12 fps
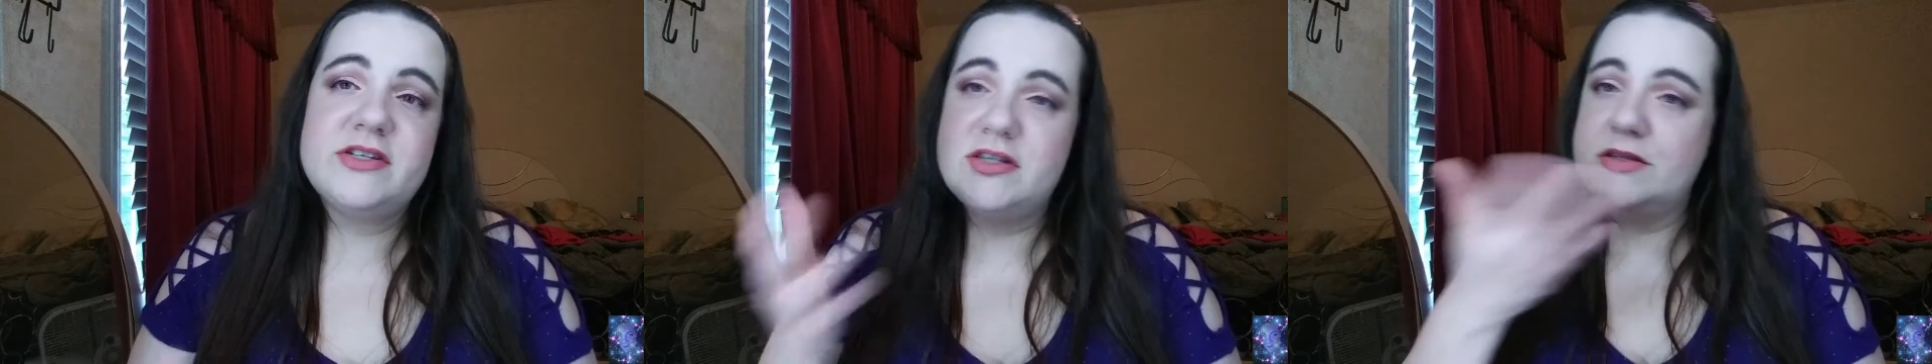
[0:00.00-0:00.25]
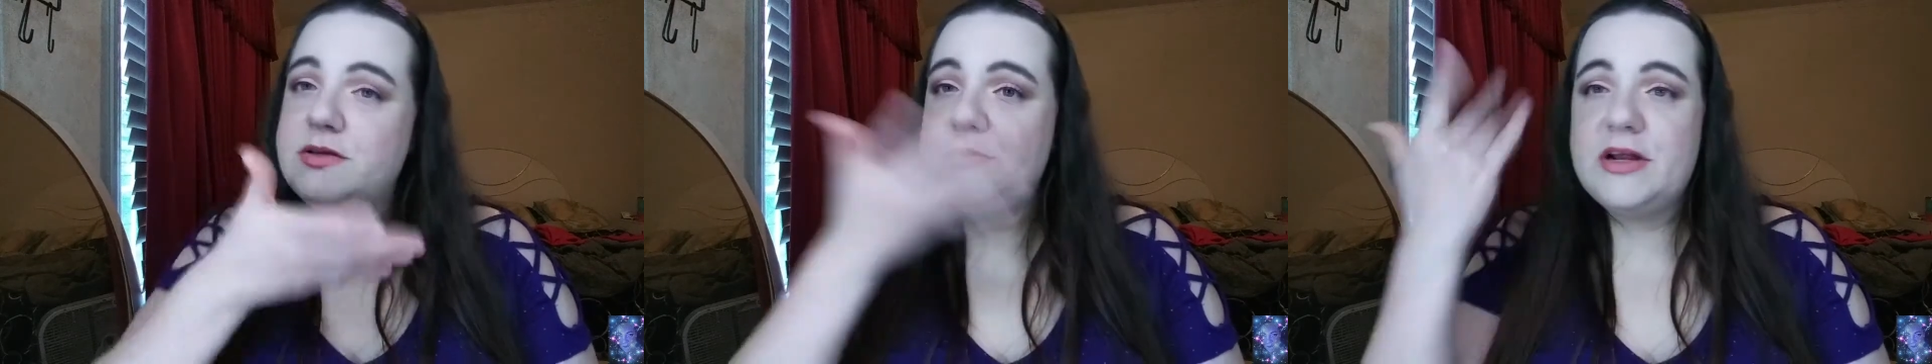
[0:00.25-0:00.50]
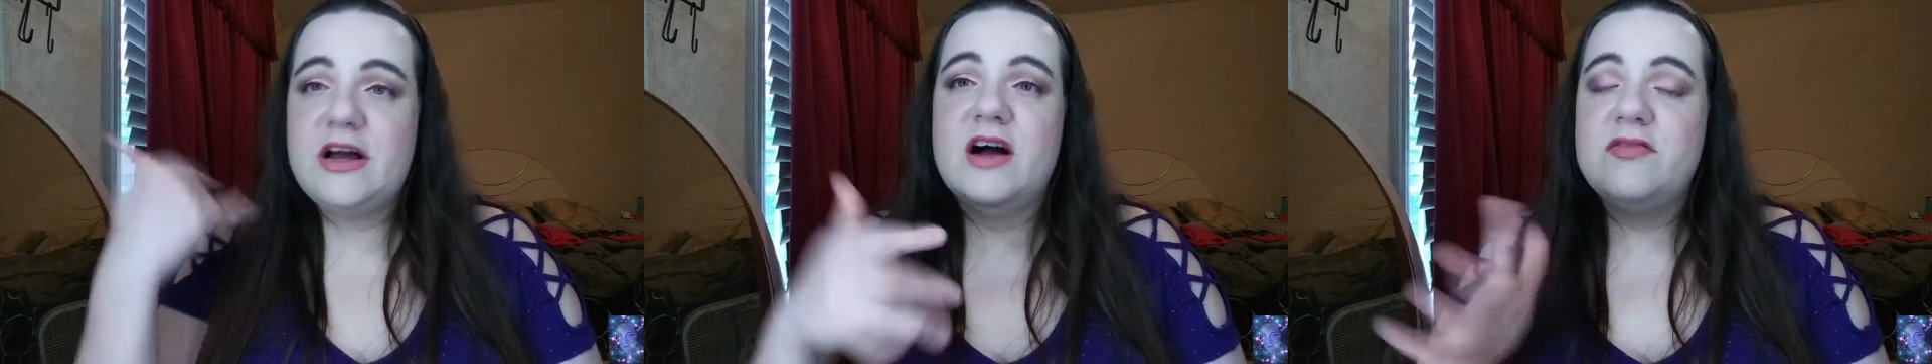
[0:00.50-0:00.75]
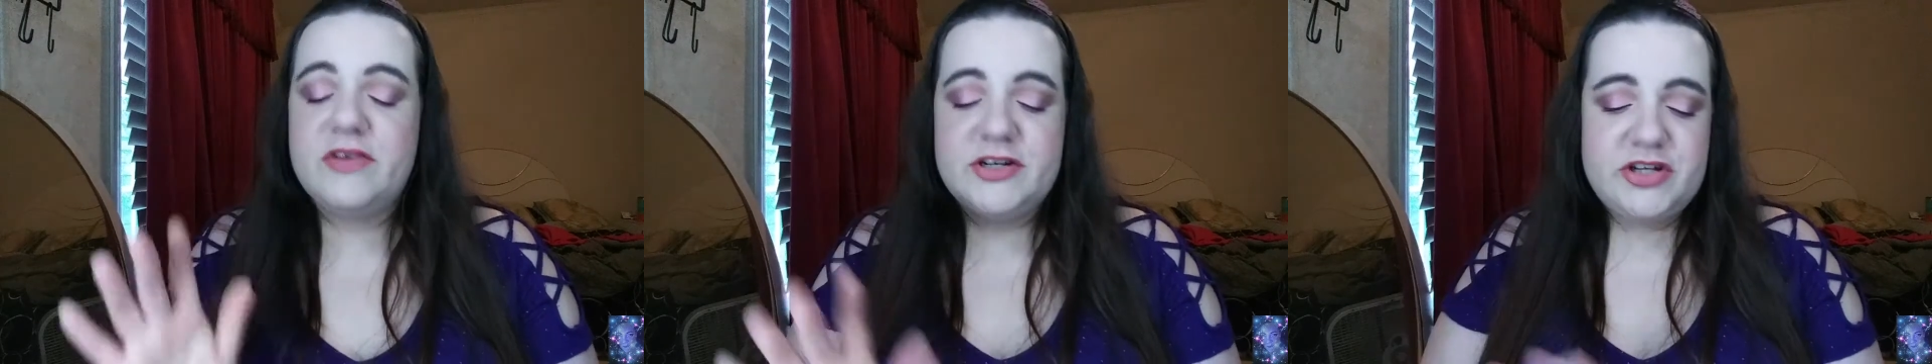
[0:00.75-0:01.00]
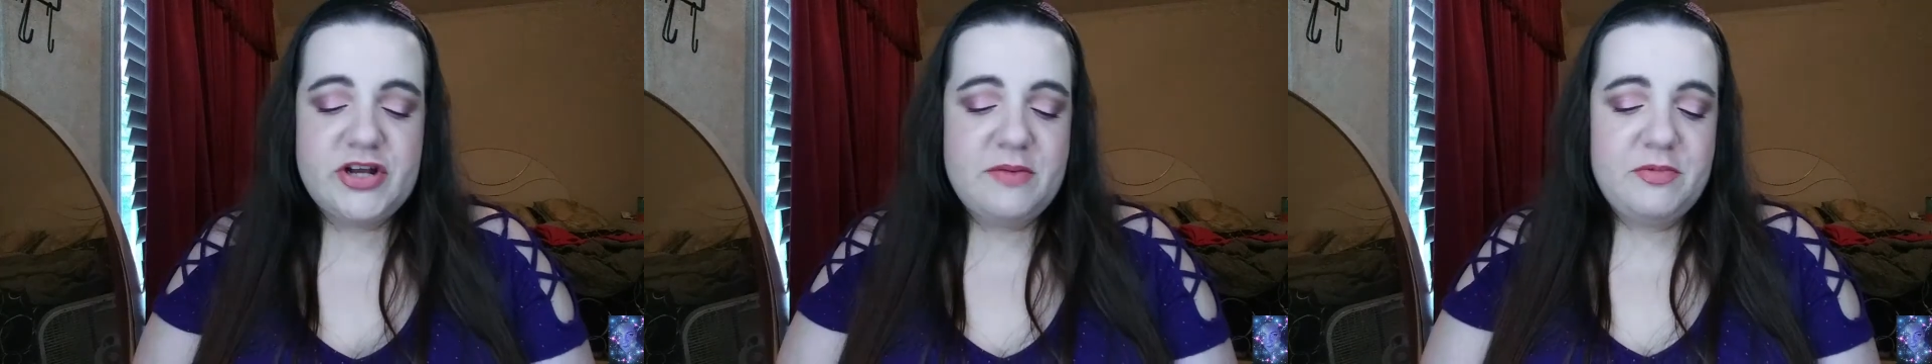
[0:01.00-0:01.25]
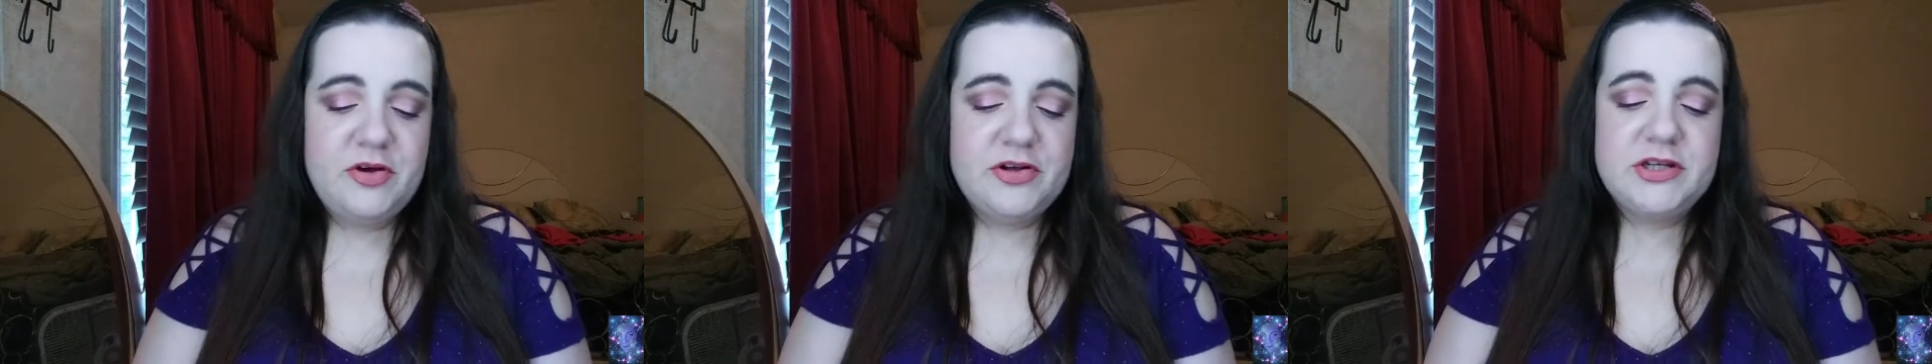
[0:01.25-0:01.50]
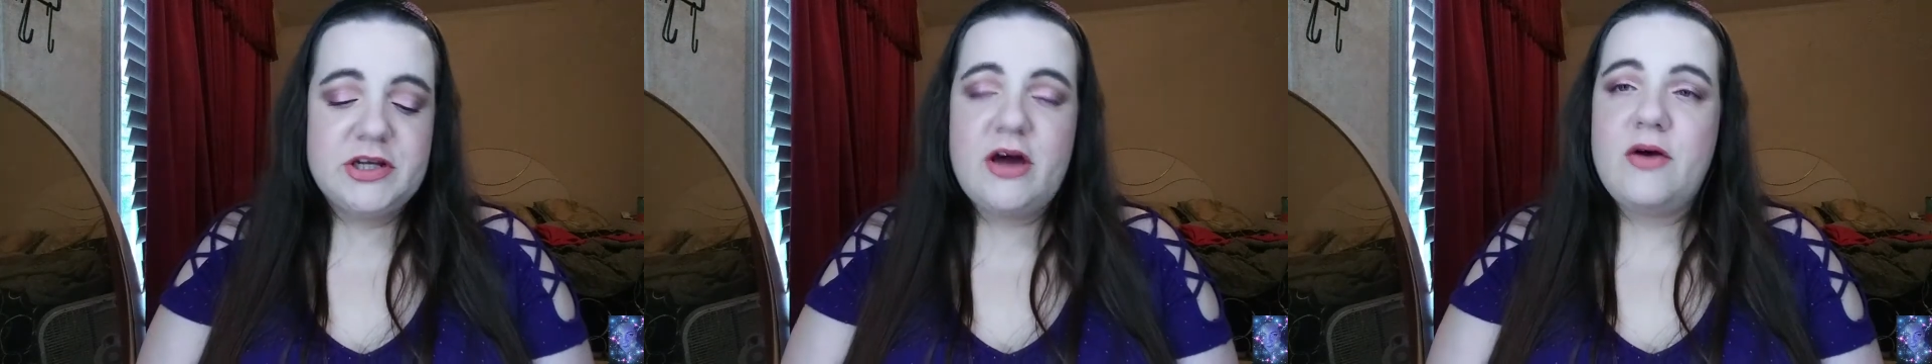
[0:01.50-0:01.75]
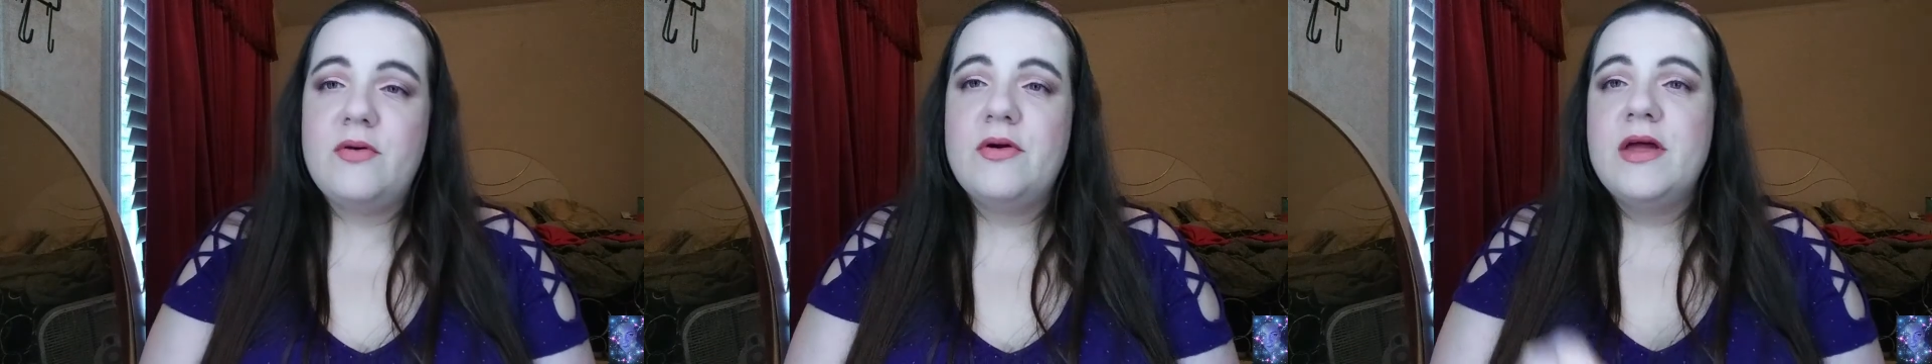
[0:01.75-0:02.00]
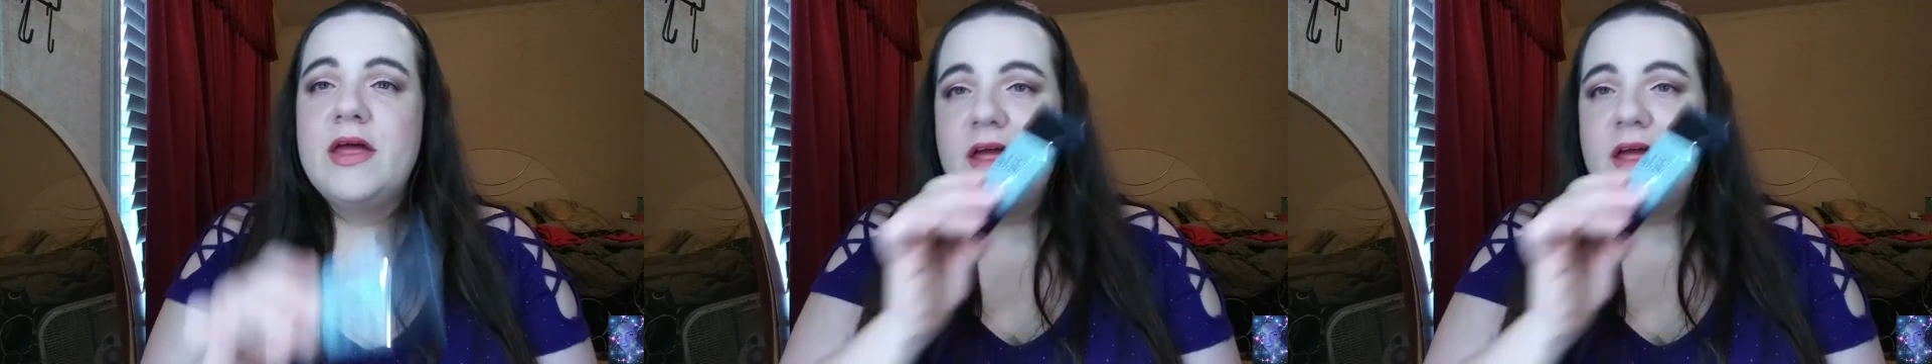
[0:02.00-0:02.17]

just a little bit of coverage and I'm good to go.